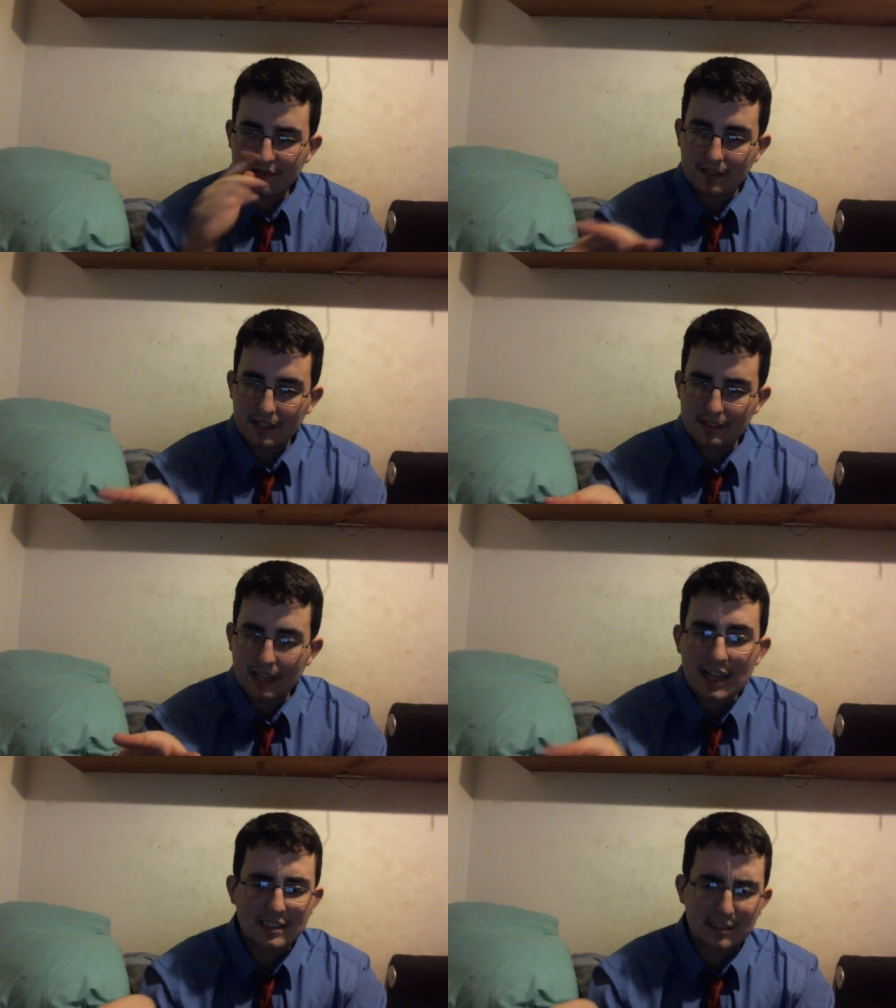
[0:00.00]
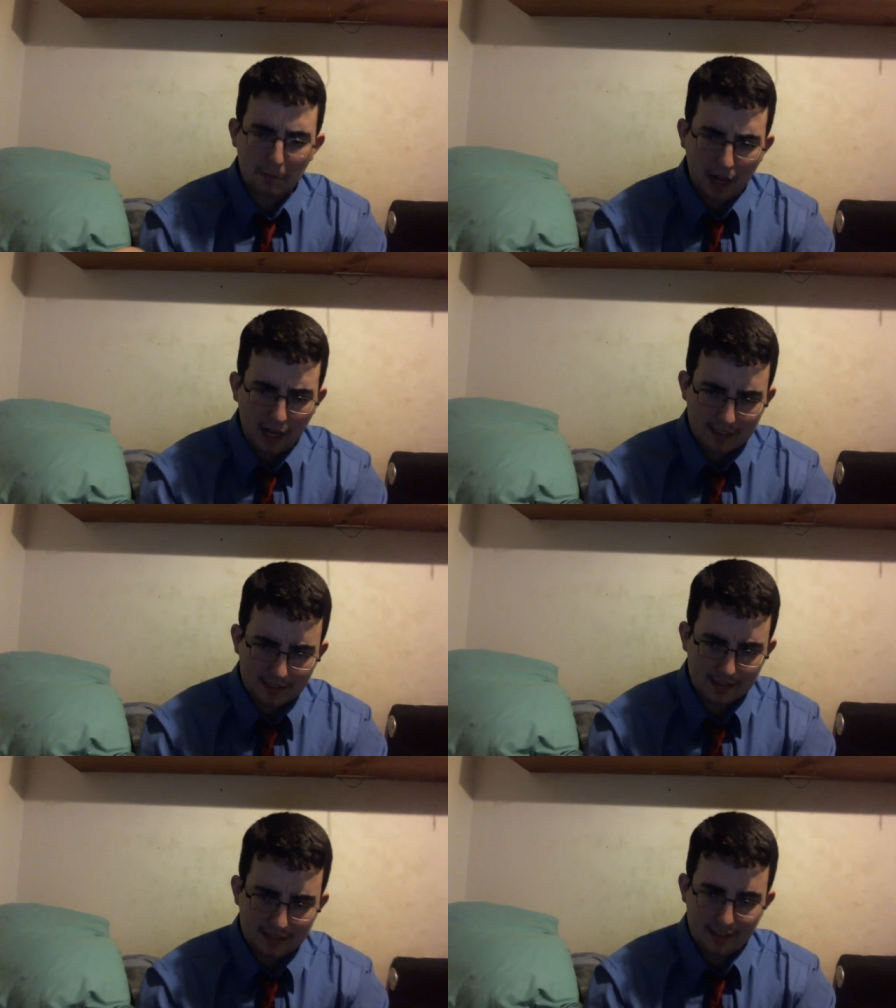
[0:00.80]
that, that's the
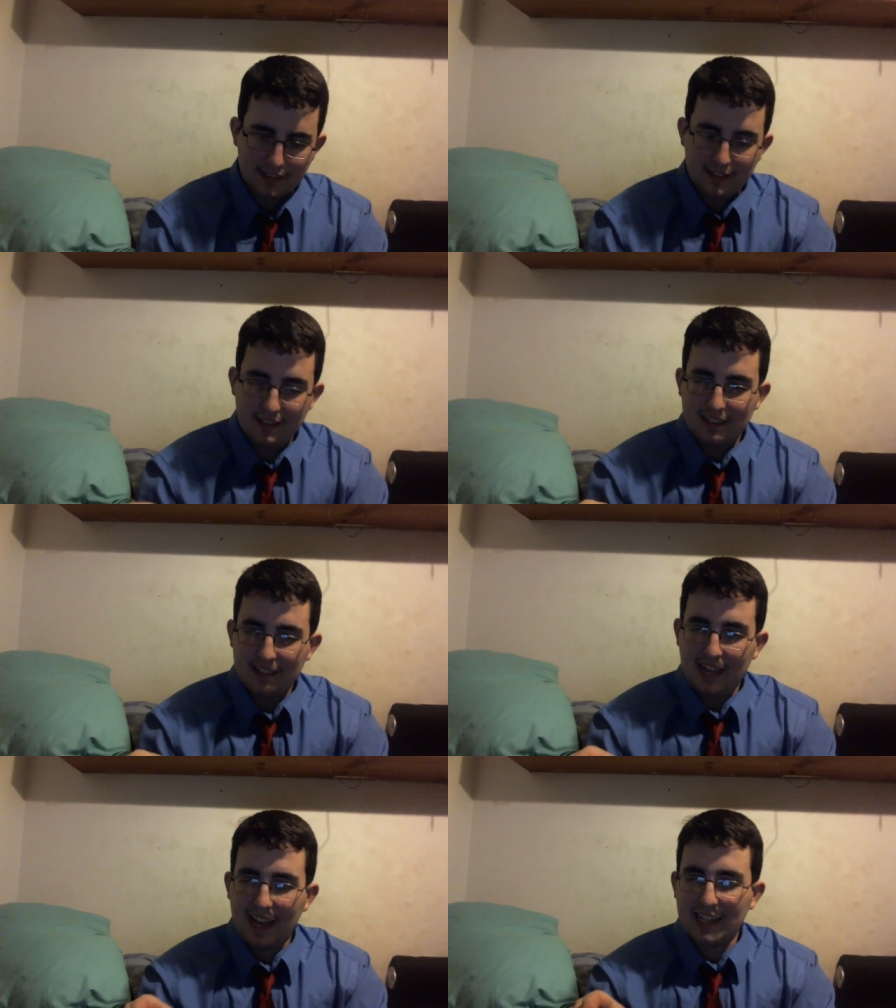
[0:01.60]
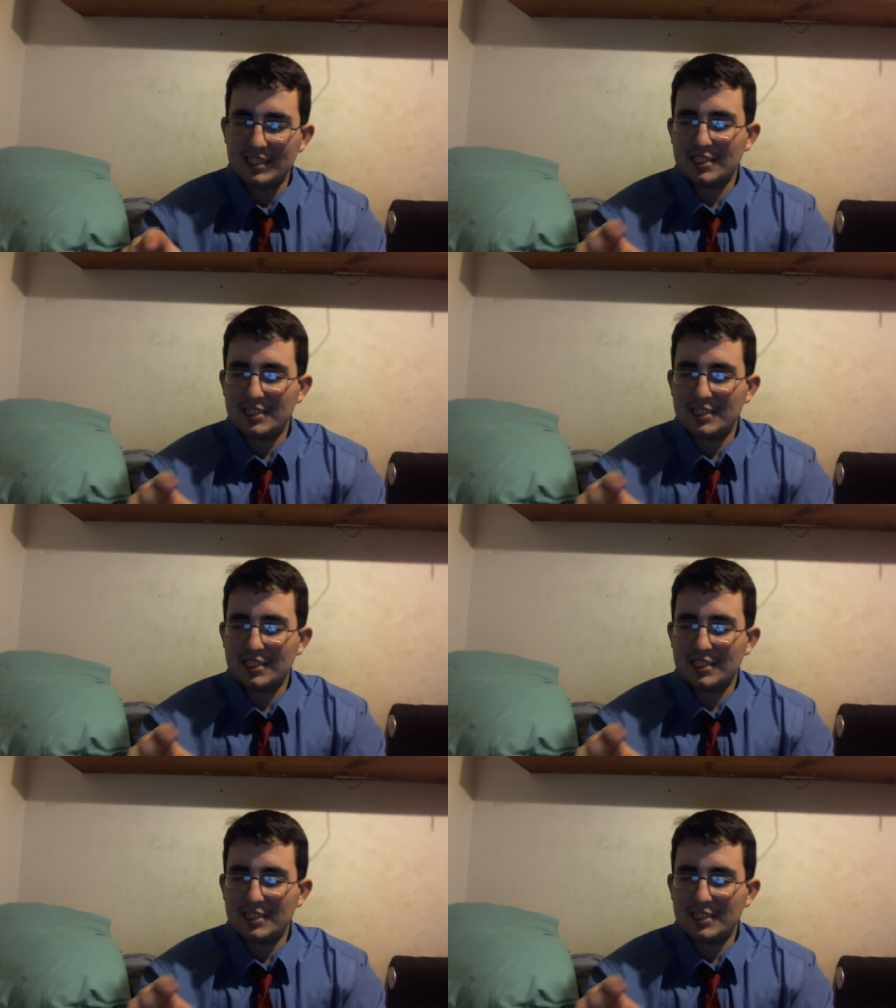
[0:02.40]
box." And